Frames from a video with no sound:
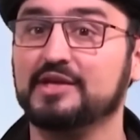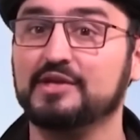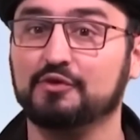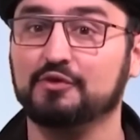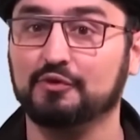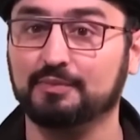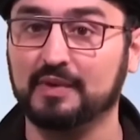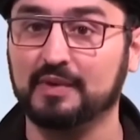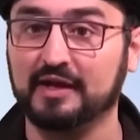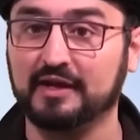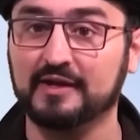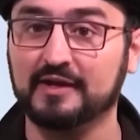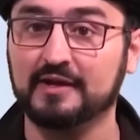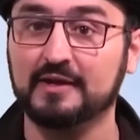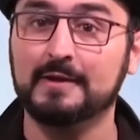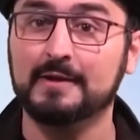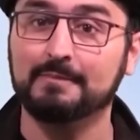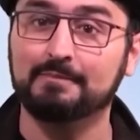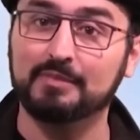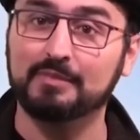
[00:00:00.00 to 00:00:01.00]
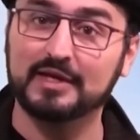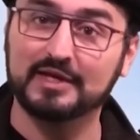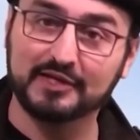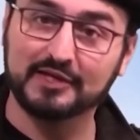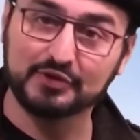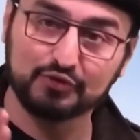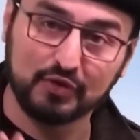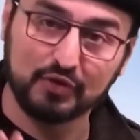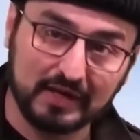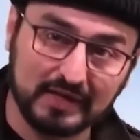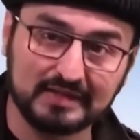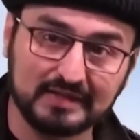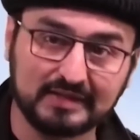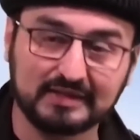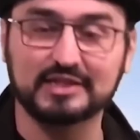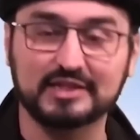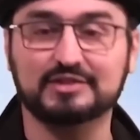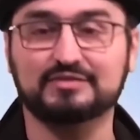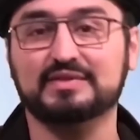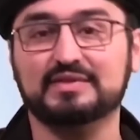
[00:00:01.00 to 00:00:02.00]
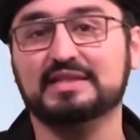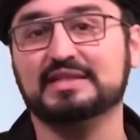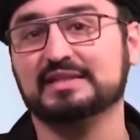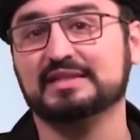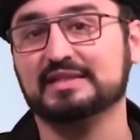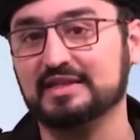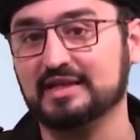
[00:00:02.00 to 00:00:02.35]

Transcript: The shares, as interpreted by the